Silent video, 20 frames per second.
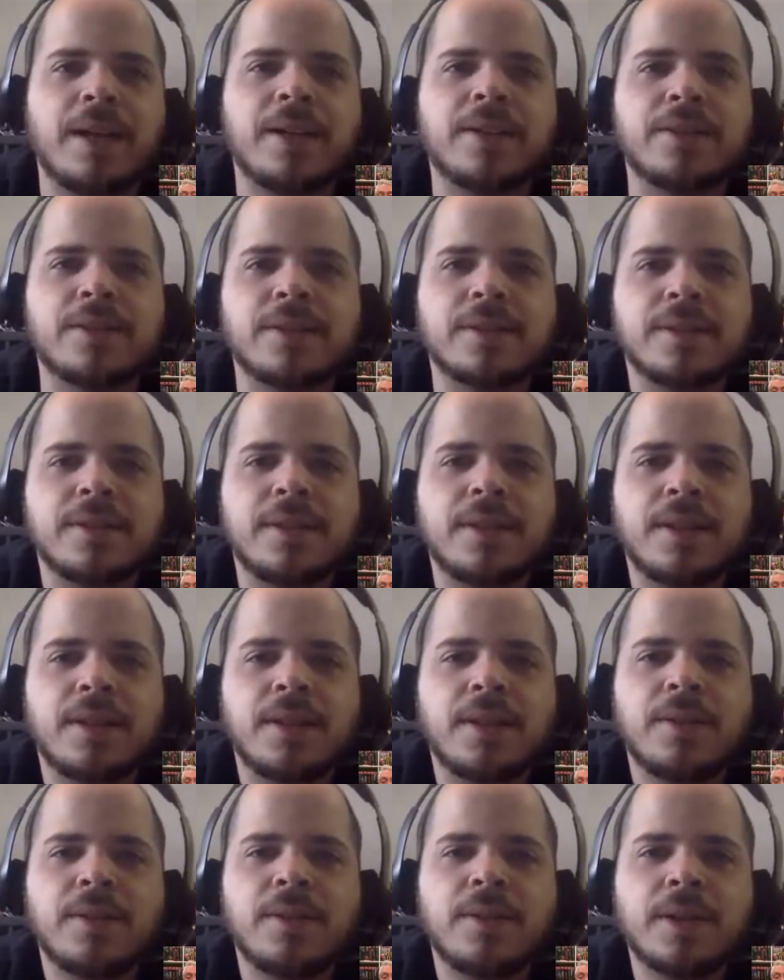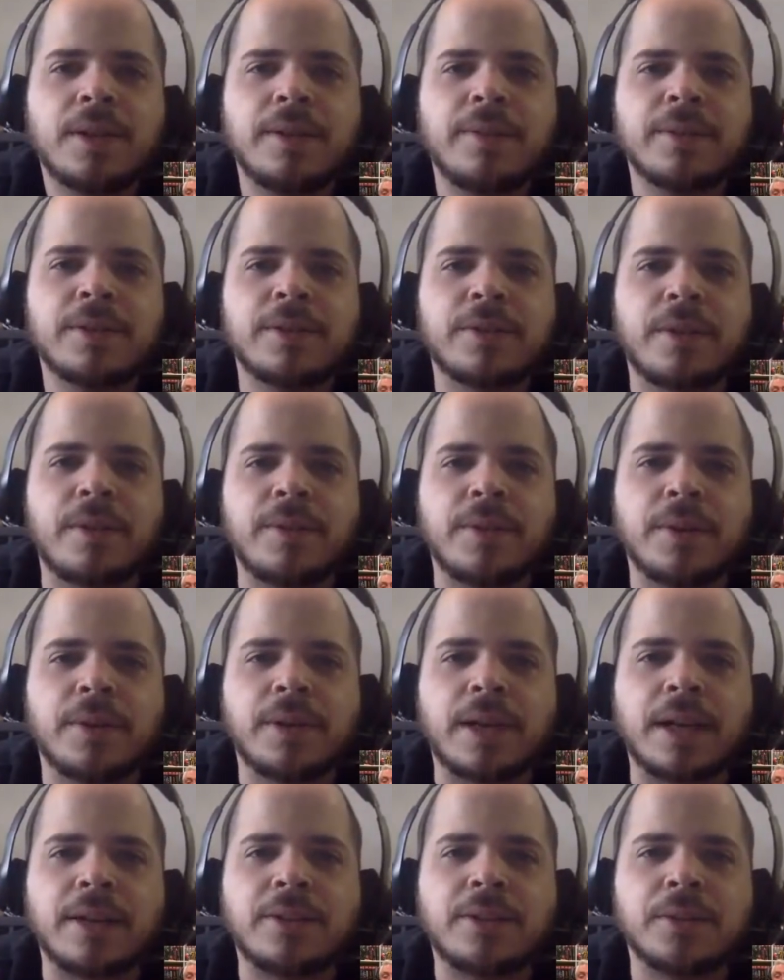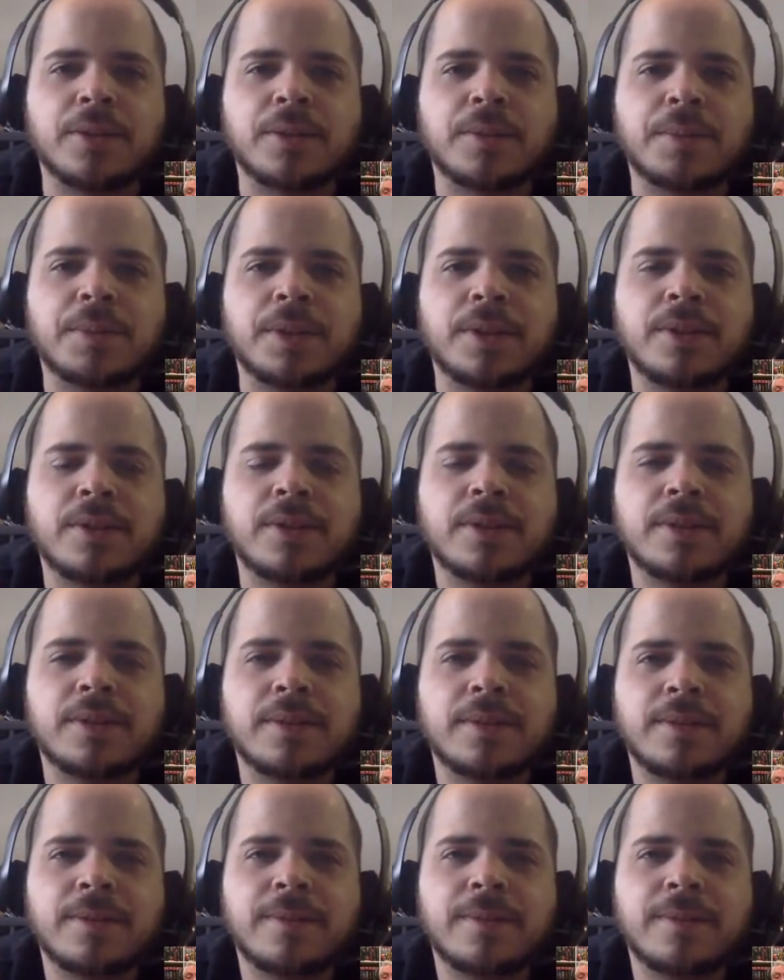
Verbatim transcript: guys, give us a review on iTunes, please.